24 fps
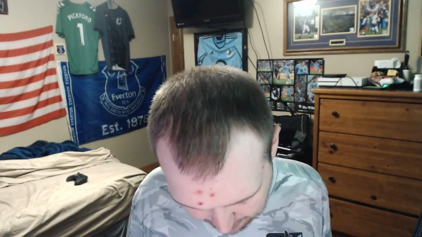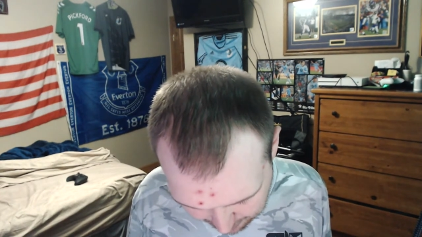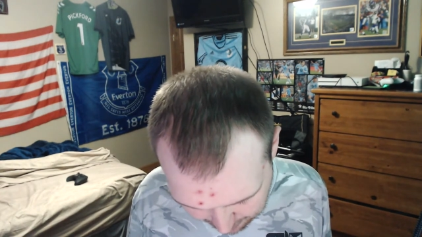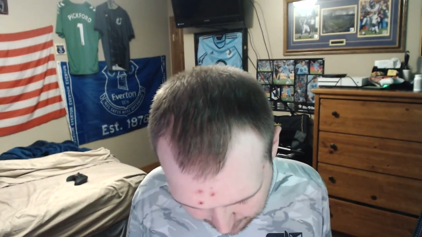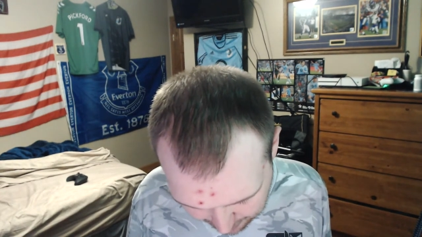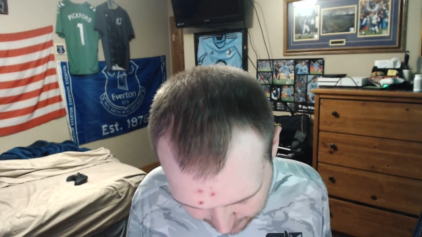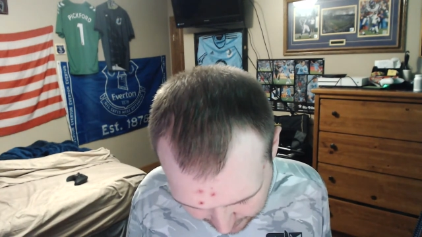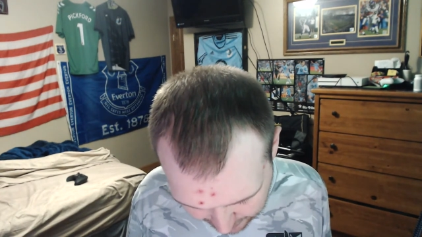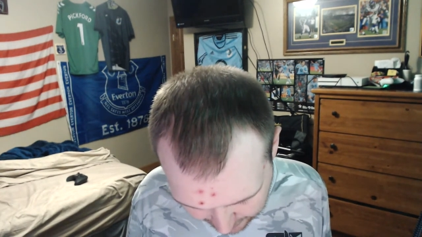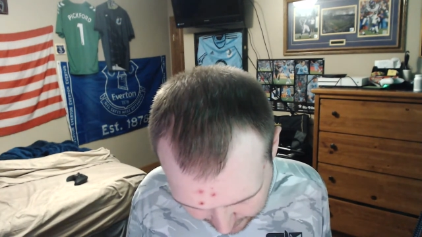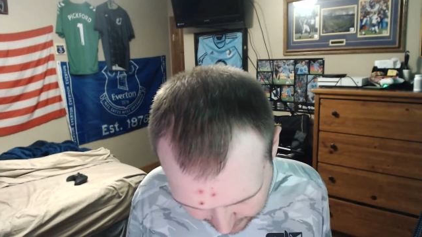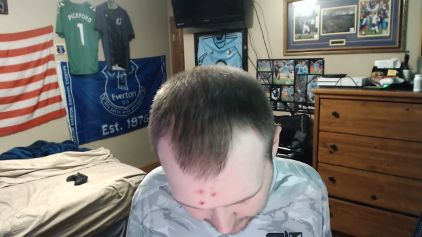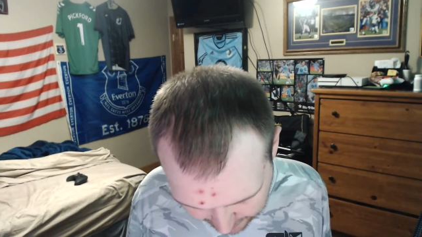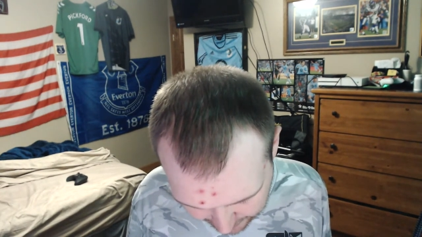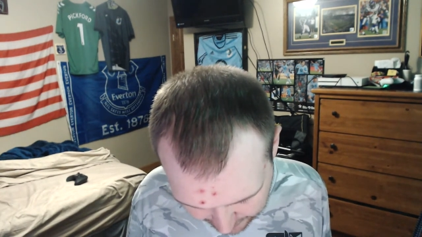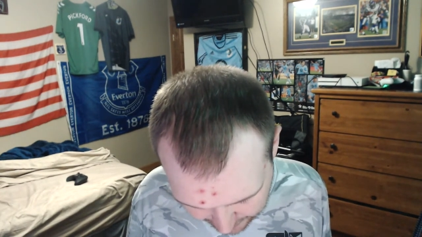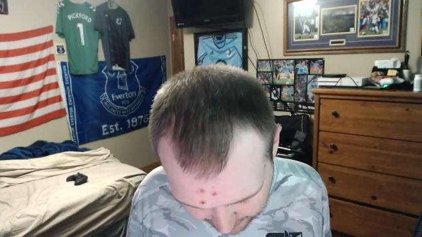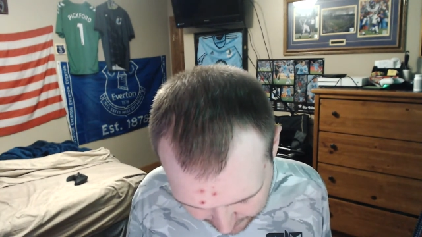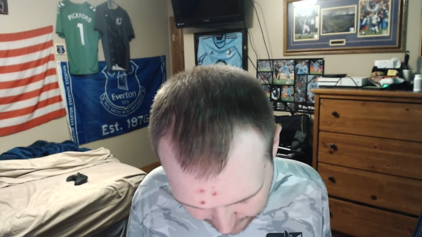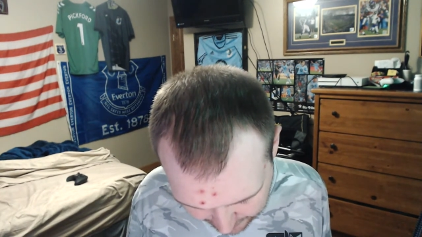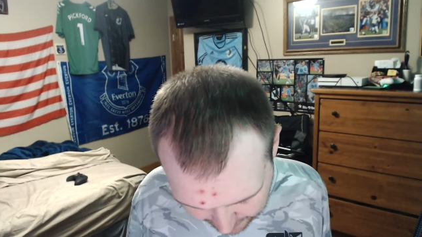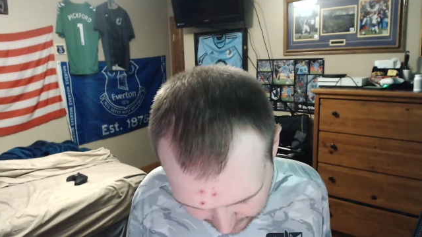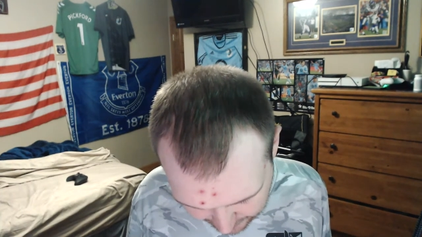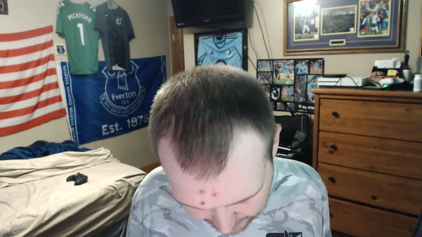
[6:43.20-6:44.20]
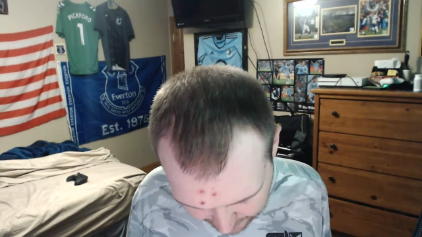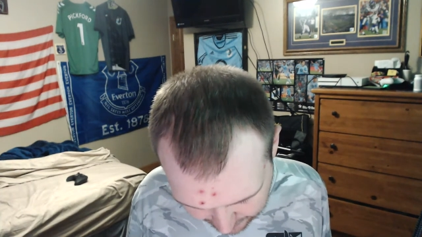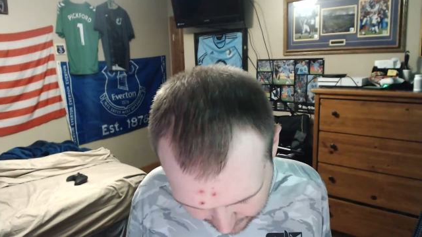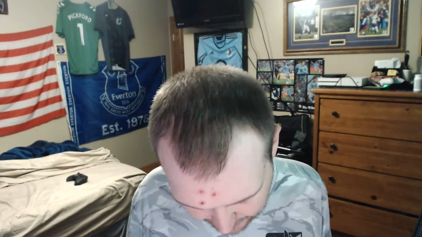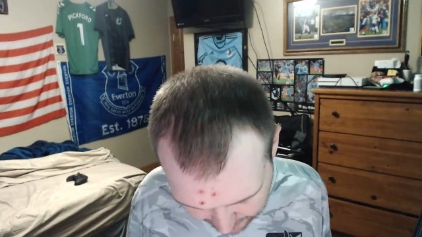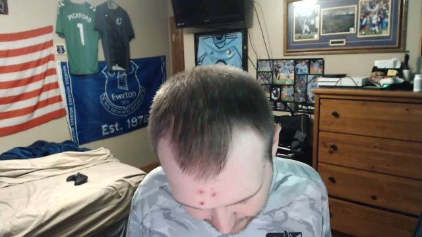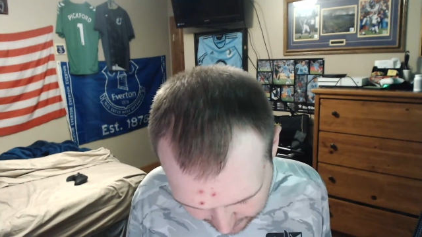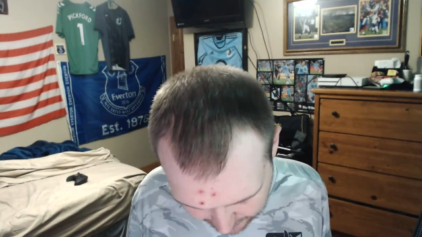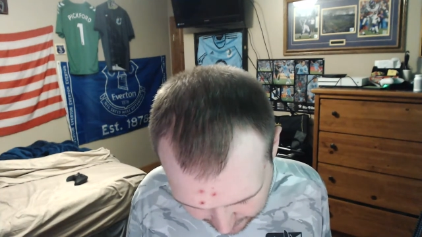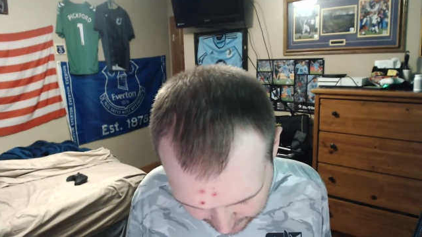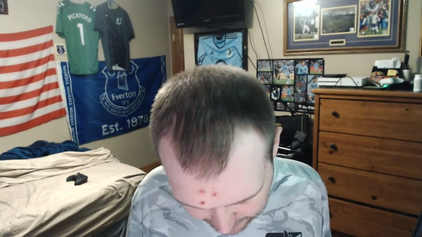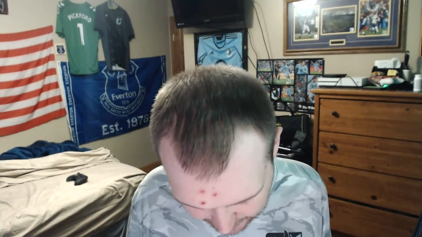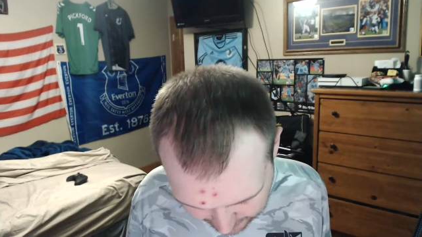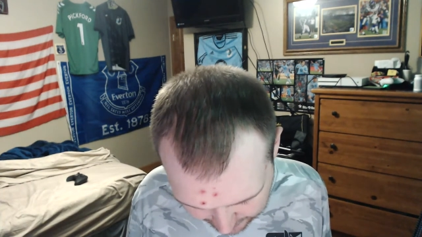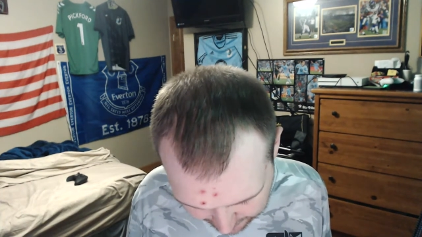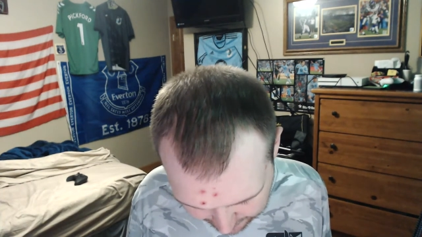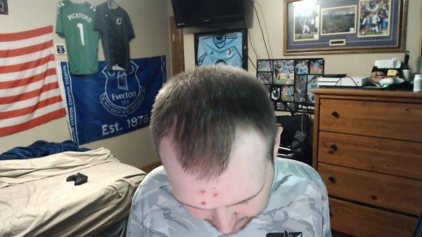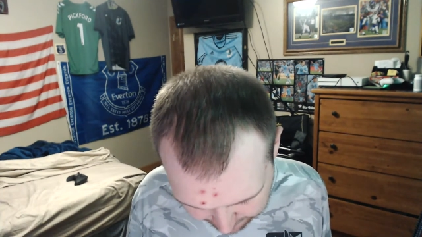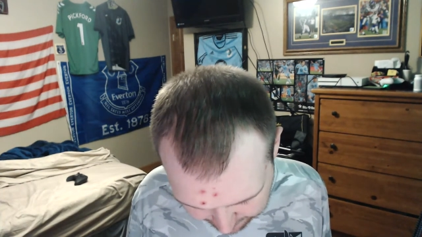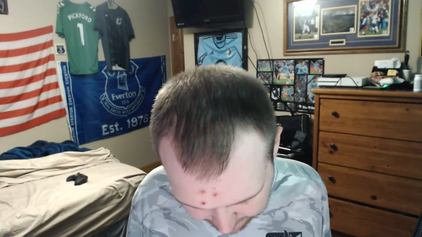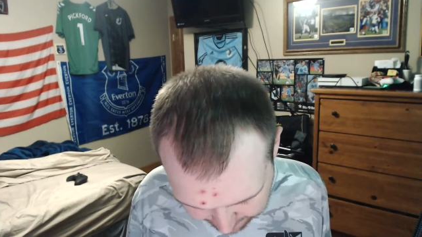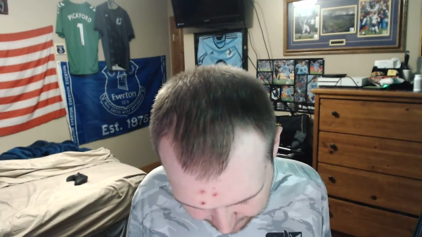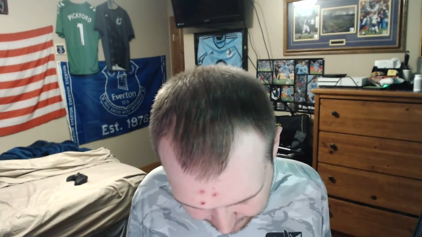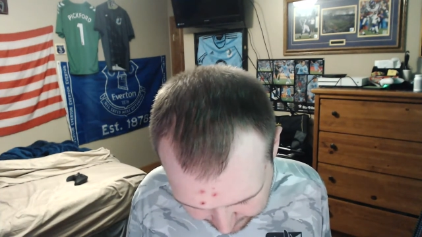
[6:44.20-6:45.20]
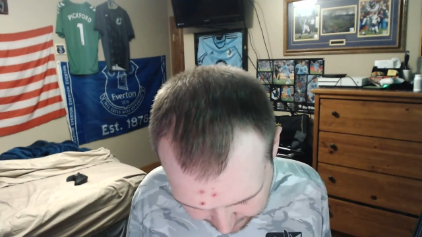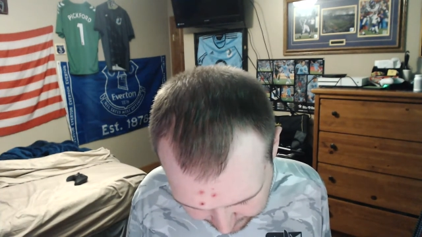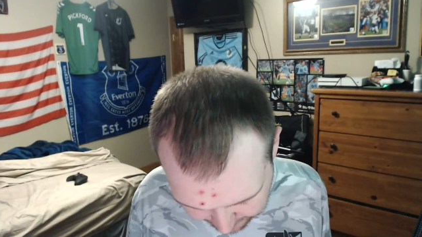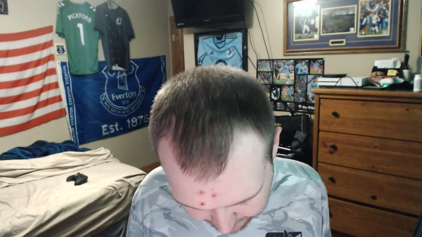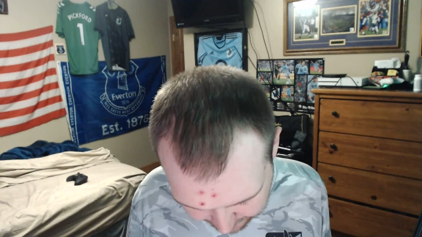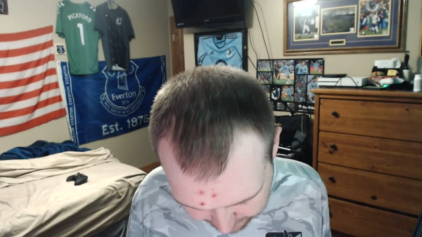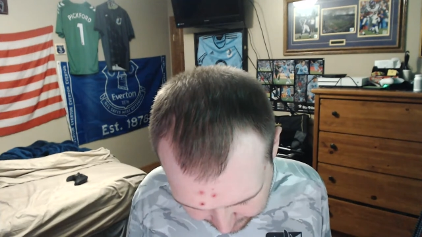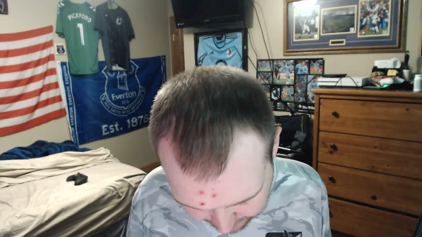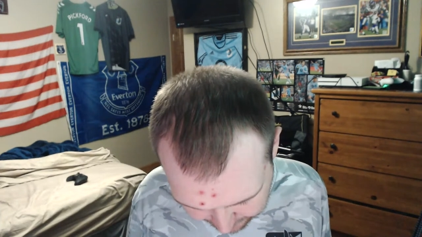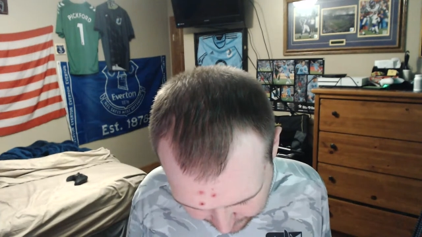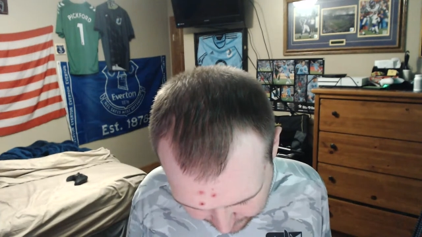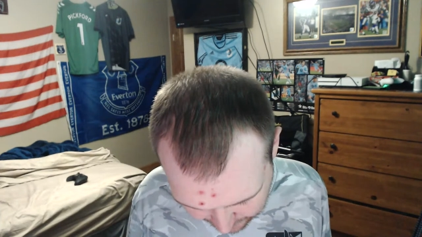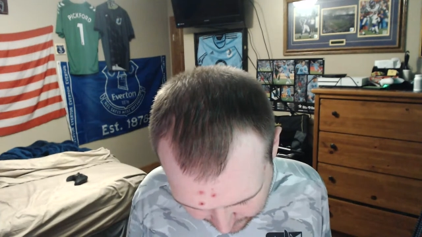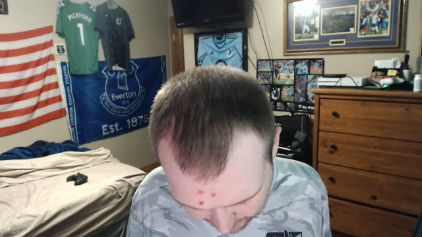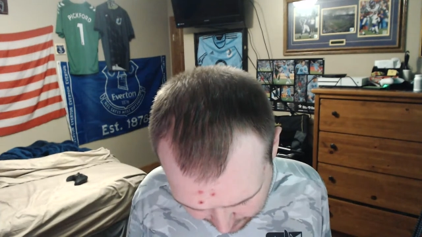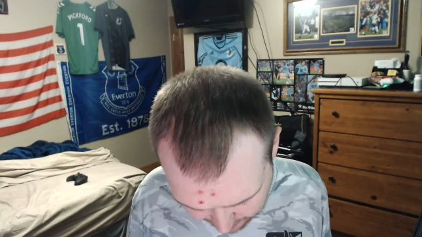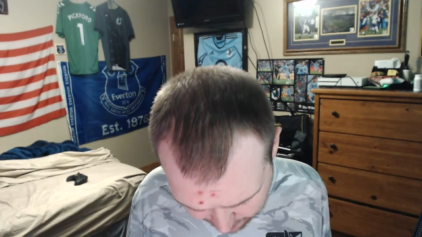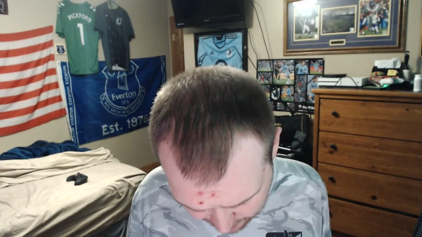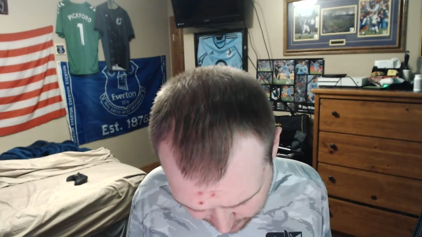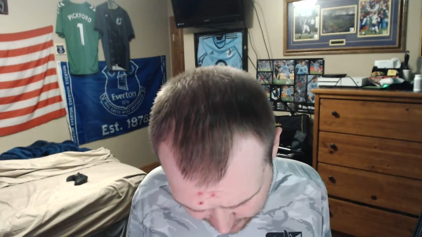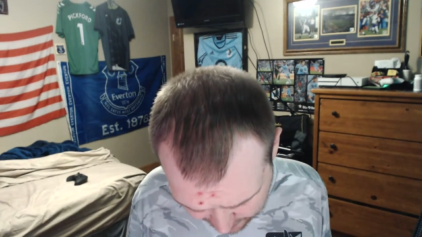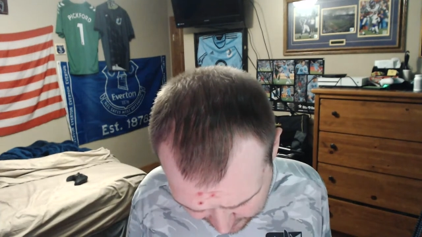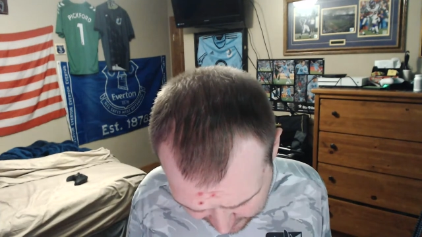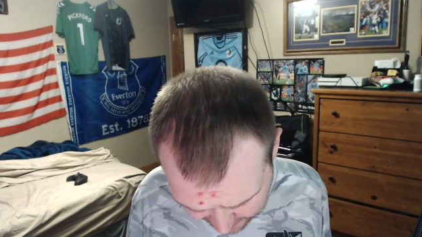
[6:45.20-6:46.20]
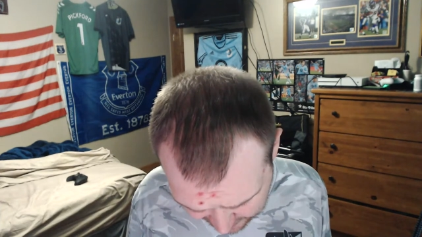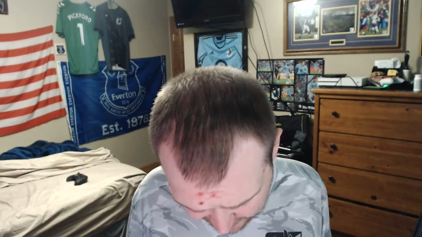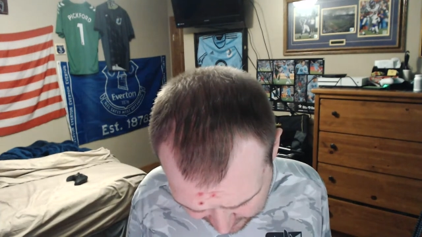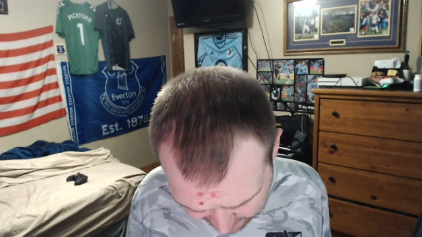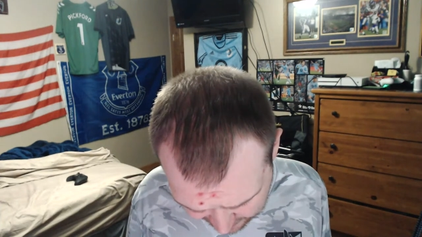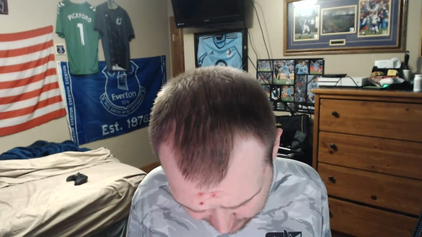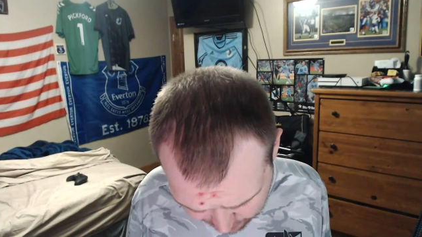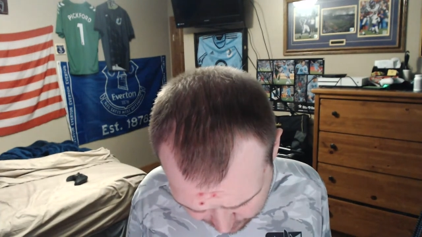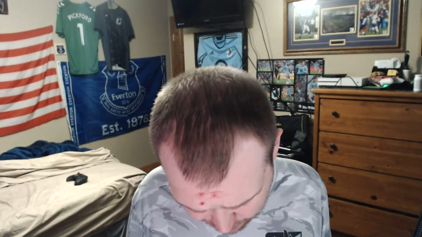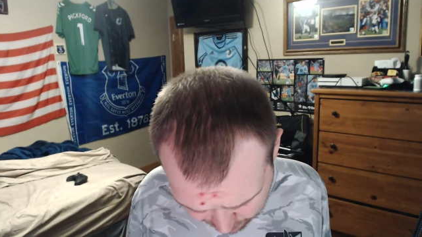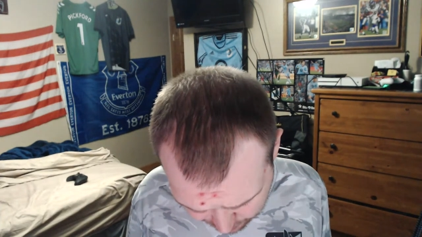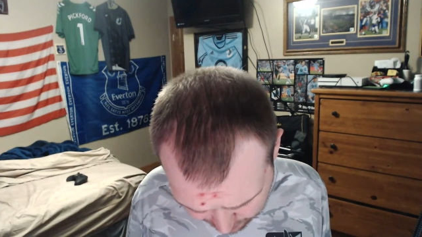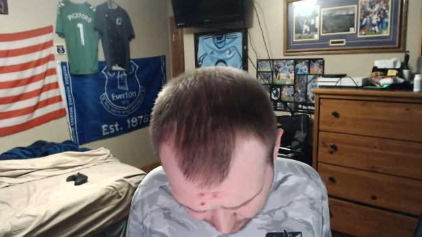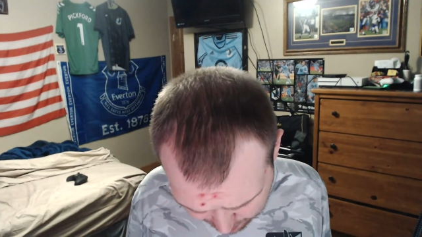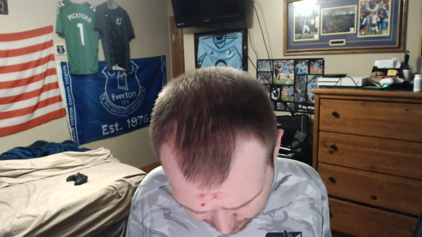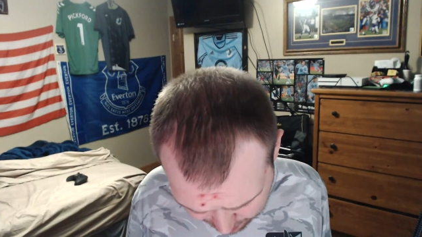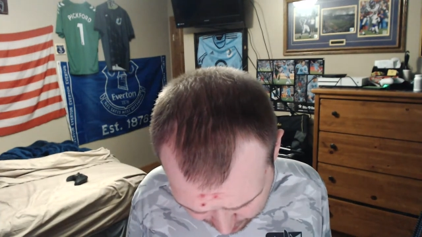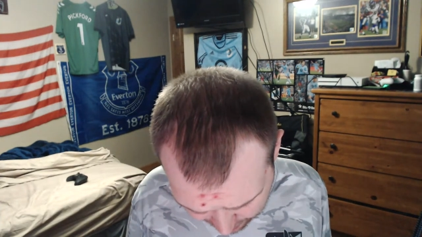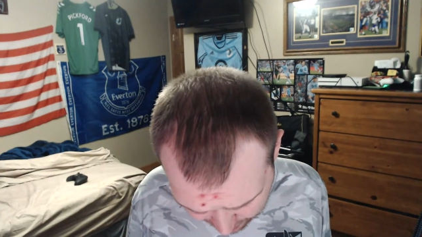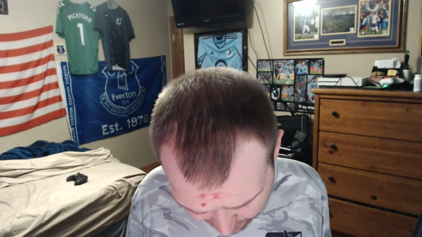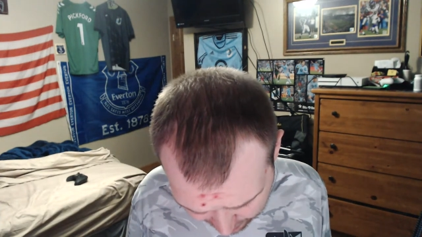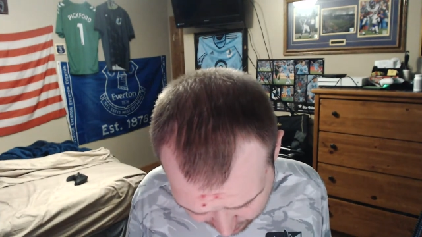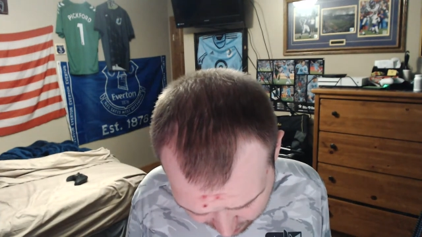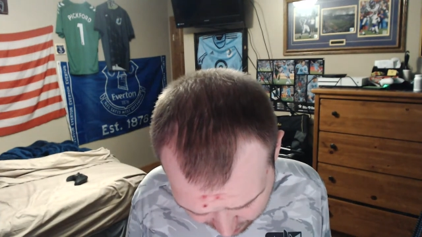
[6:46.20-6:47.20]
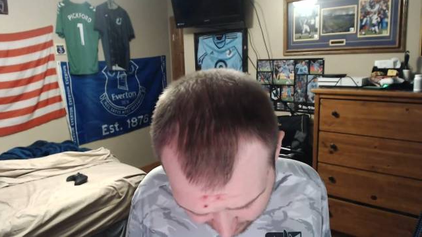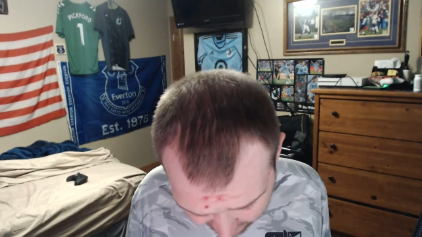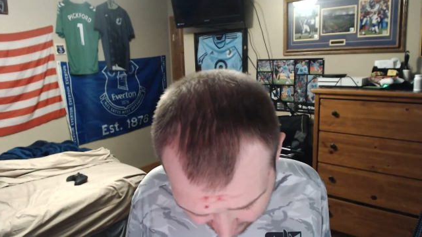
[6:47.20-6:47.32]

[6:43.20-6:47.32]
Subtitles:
(no speaker visible)